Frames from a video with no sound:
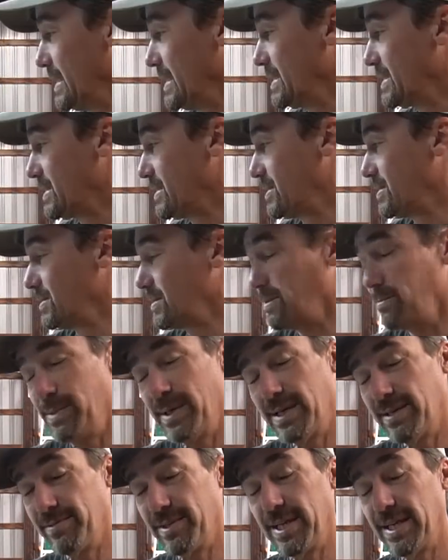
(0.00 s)
It took a
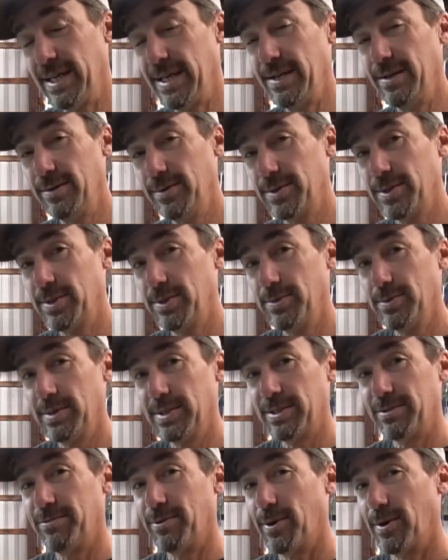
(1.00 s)
bit of getting used to
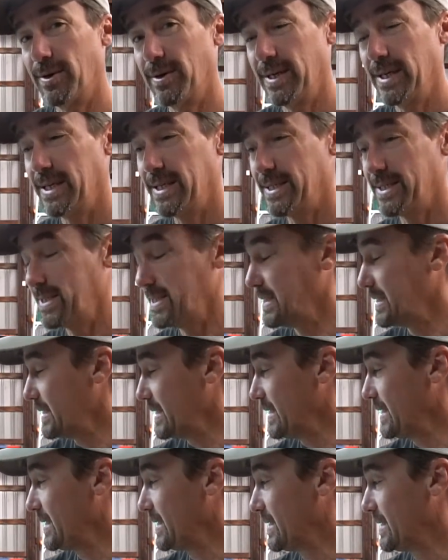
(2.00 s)
as far as
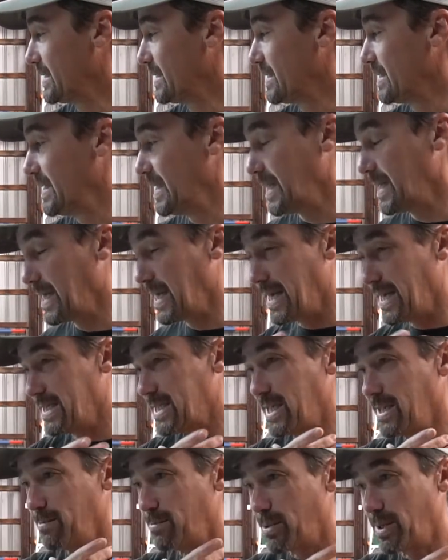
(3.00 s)
the neck
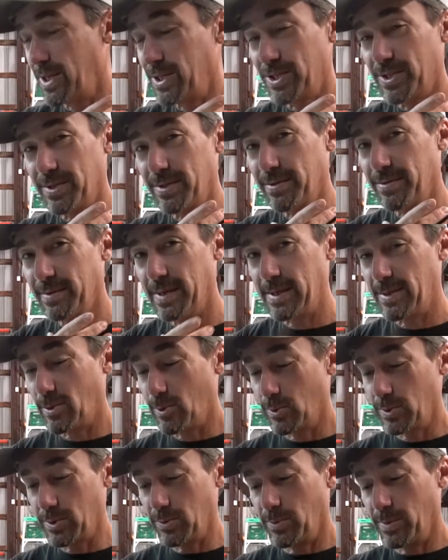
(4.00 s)
gasket pressure. Now of
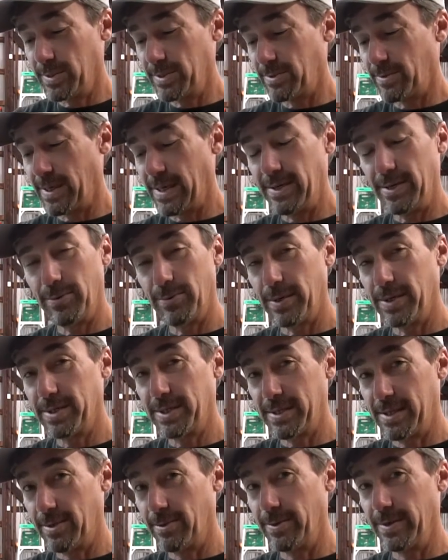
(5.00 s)
course the ones around your
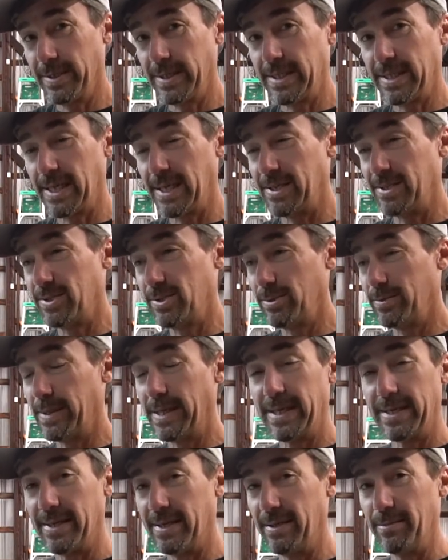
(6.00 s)
wrists, they're really tight too, but
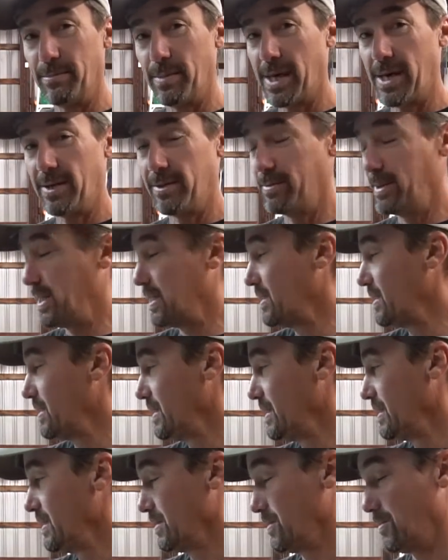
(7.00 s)
that didn't bother me.
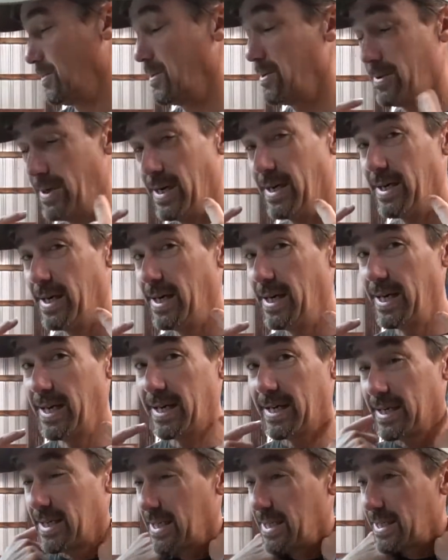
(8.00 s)
The one around the
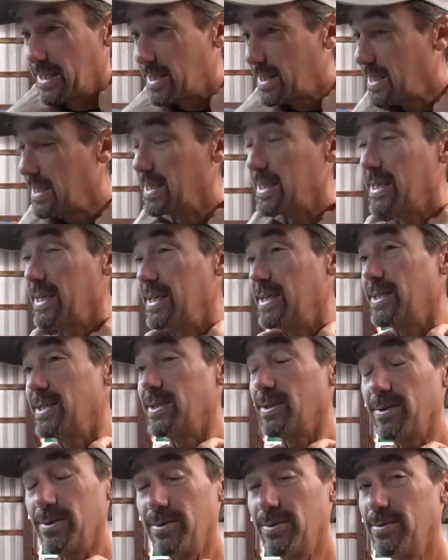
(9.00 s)
neck, it gets
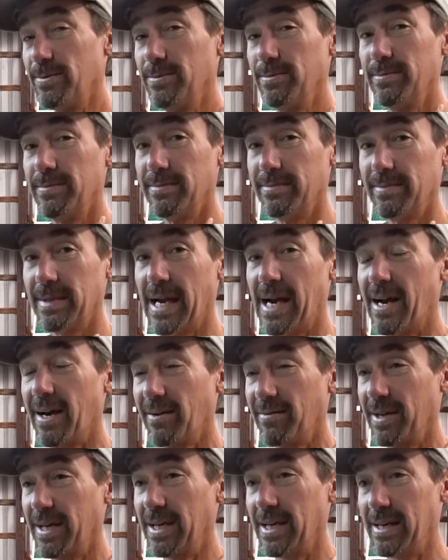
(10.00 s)
a little
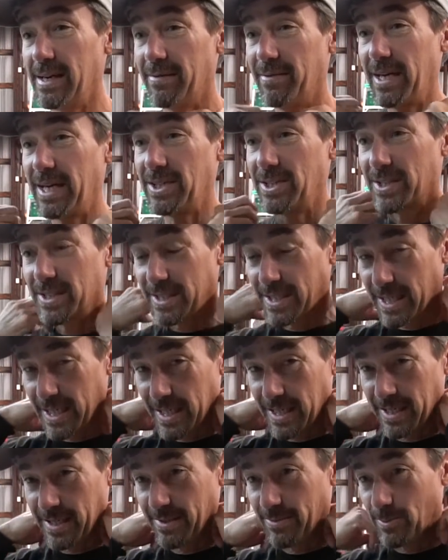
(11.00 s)
aggravating. I've actually
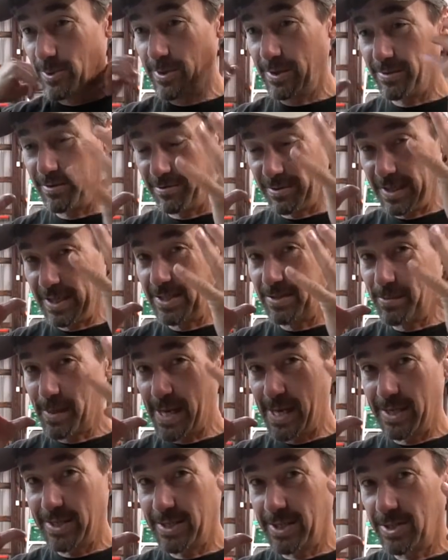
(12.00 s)
taken one of the face
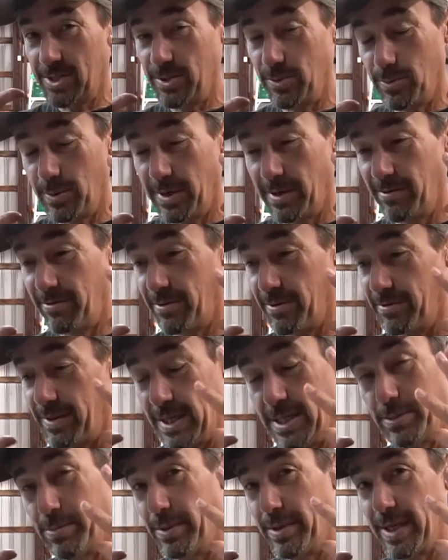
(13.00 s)
masks that you wear for
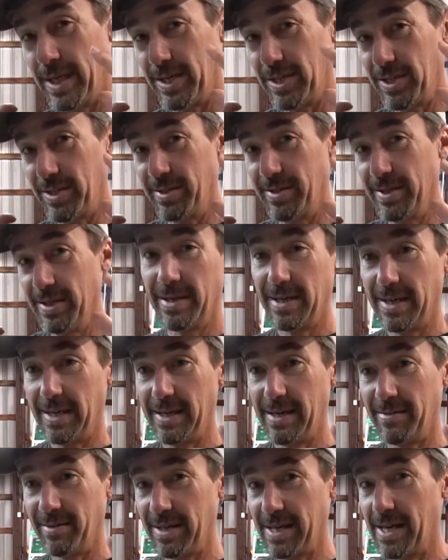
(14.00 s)
face protection,
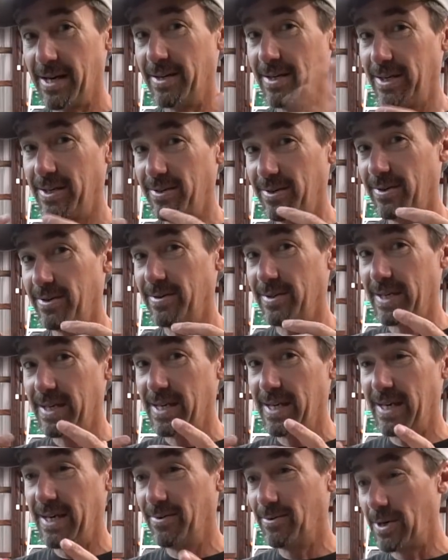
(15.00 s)
and every now and then during the
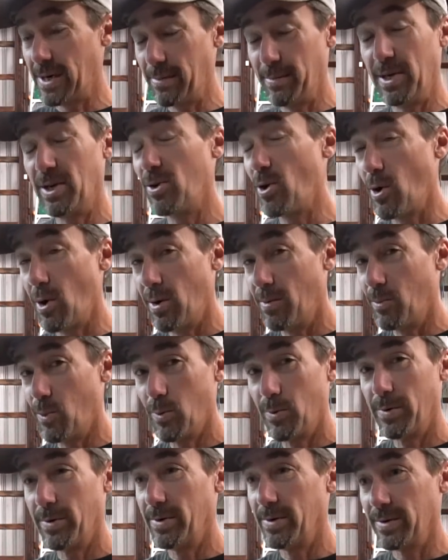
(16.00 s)
day when I'm in a calm
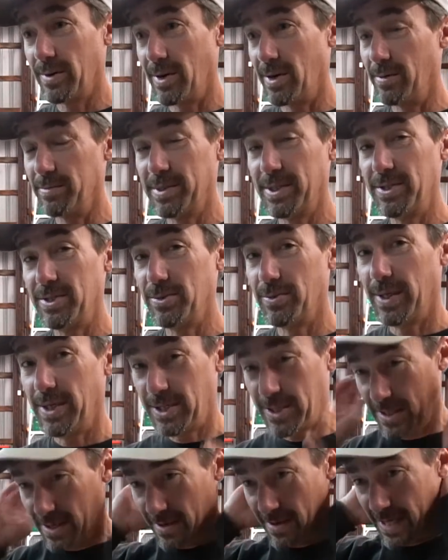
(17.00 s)
water or a calm
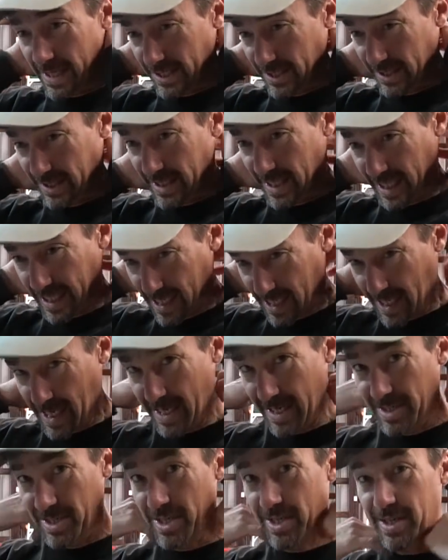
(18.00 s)
situation, I'll actually take it and
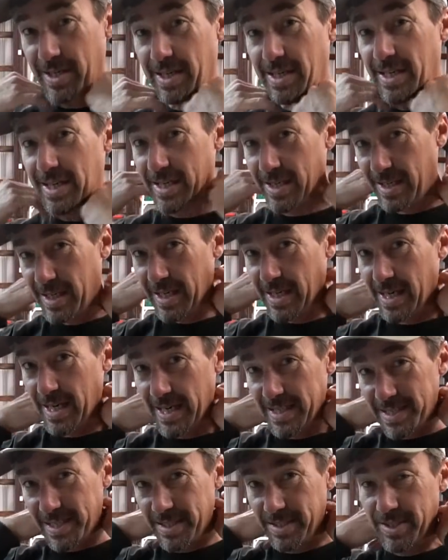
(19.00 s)
kind of tuck it in the neck
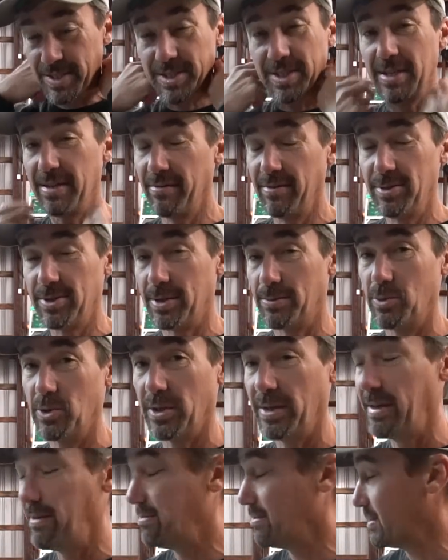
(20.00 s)
gasket just to give you some
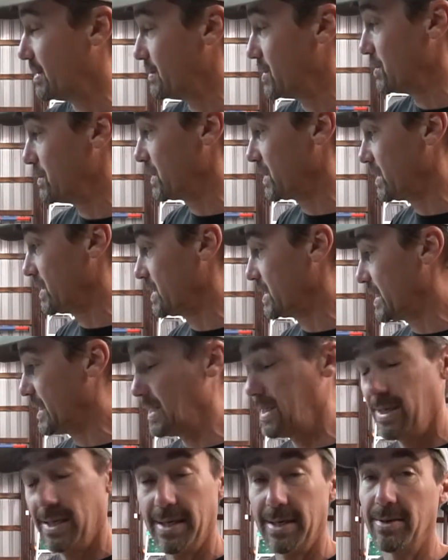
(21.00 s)
relief from it, because I
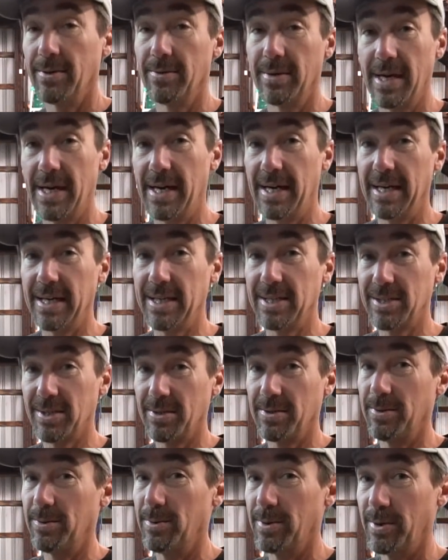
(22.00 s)
ain't gonna lie, it gets a
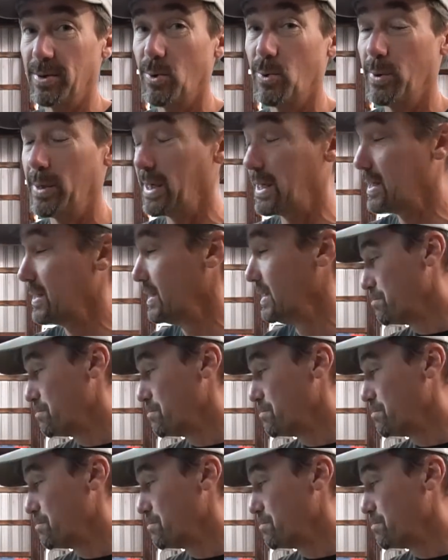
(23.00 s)
little annoying.